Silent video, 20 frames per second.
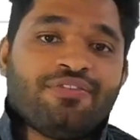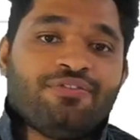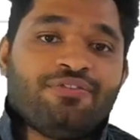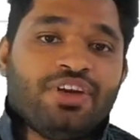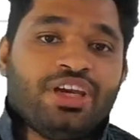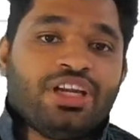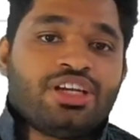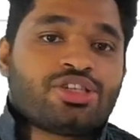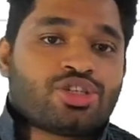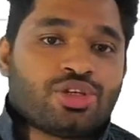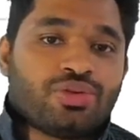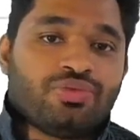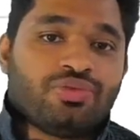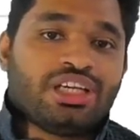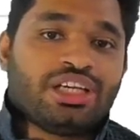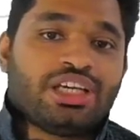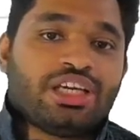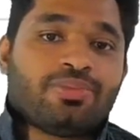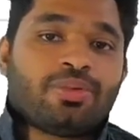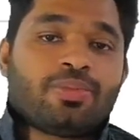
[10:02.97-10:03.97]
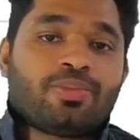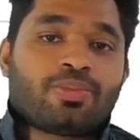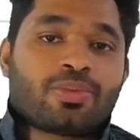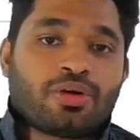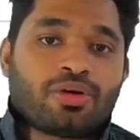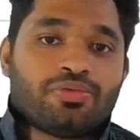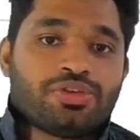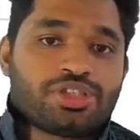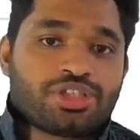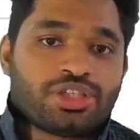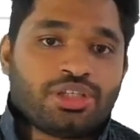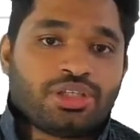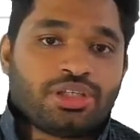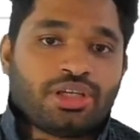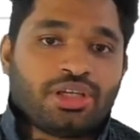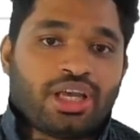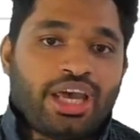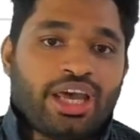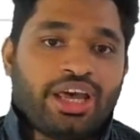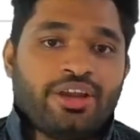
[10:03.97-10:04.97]
when should we keep a provision
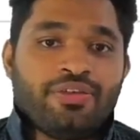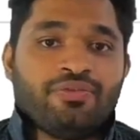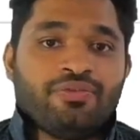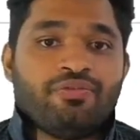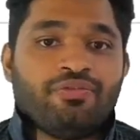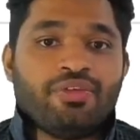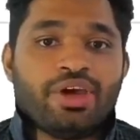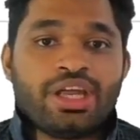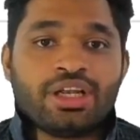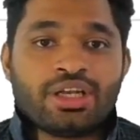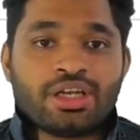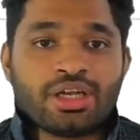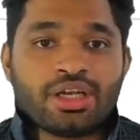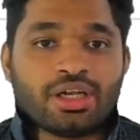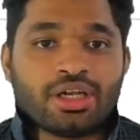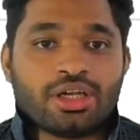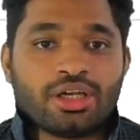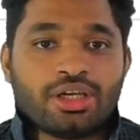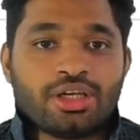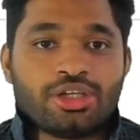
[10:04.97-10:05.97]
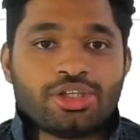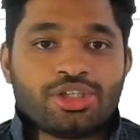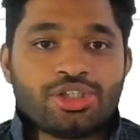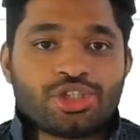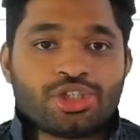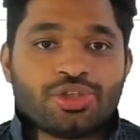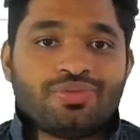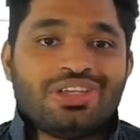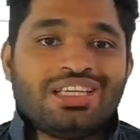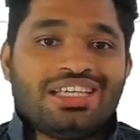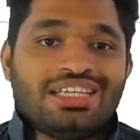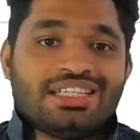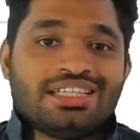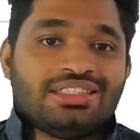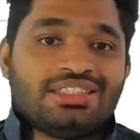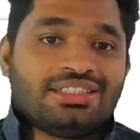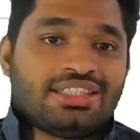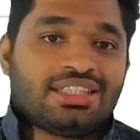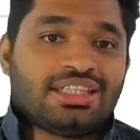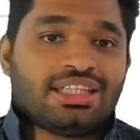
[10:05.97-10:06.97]
and when should we
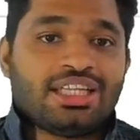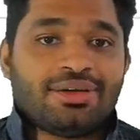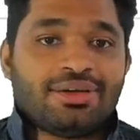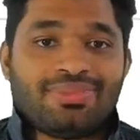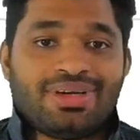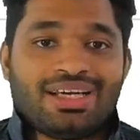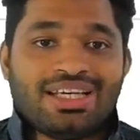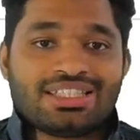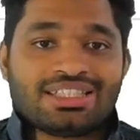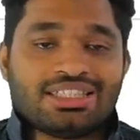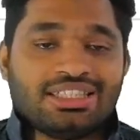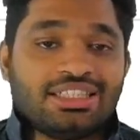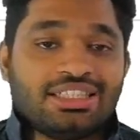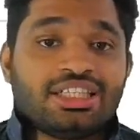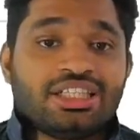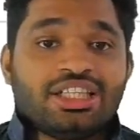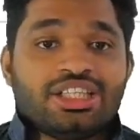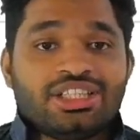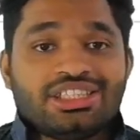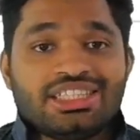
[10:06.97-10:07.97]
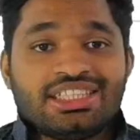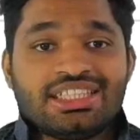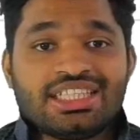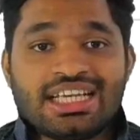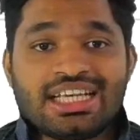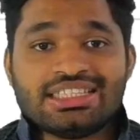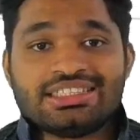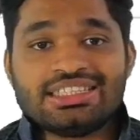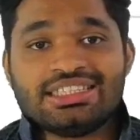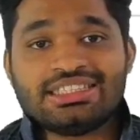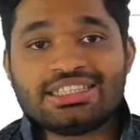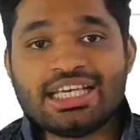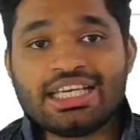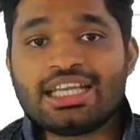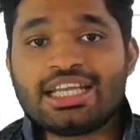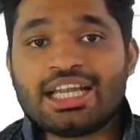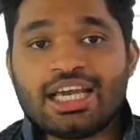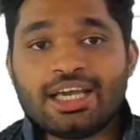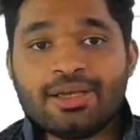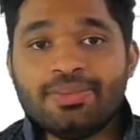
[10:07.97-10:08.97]
consider them as contingent assets and
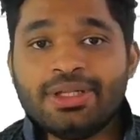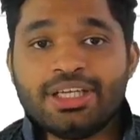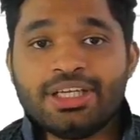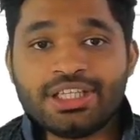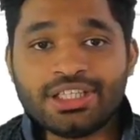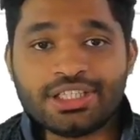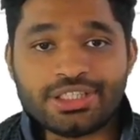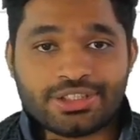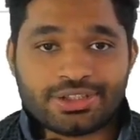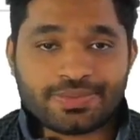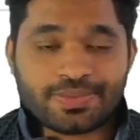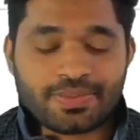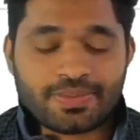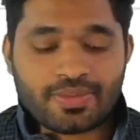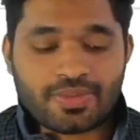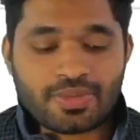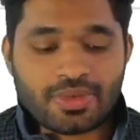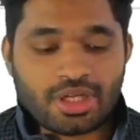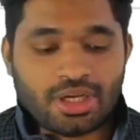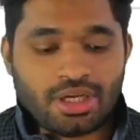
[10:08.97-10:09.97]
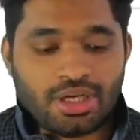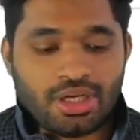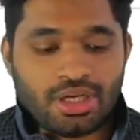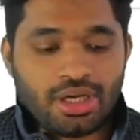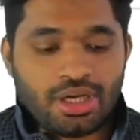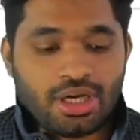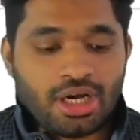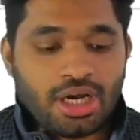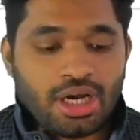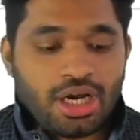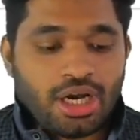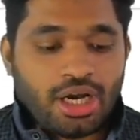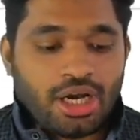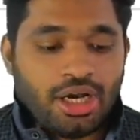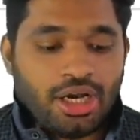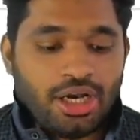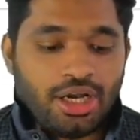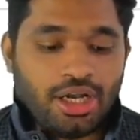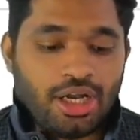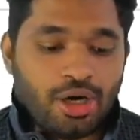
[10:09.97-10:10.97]
liabilities.
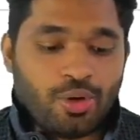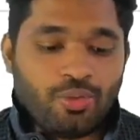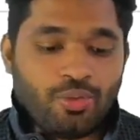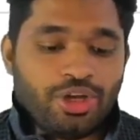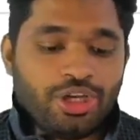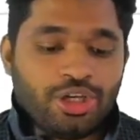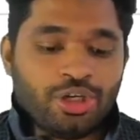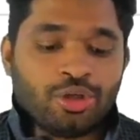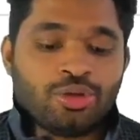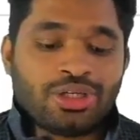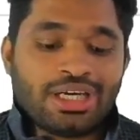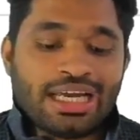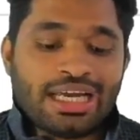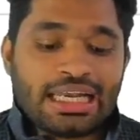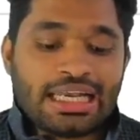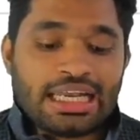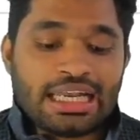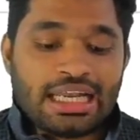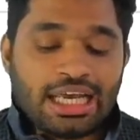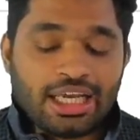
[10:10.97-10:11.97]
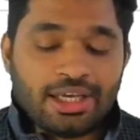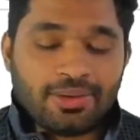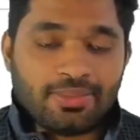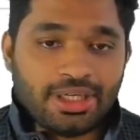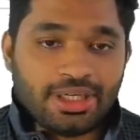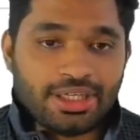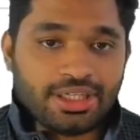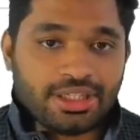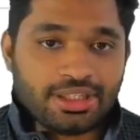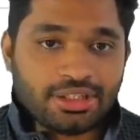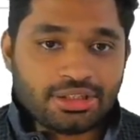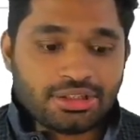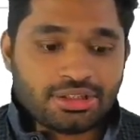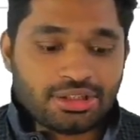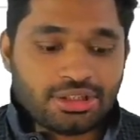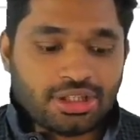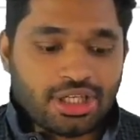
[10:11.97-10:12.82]
Now, when you look at liabilities,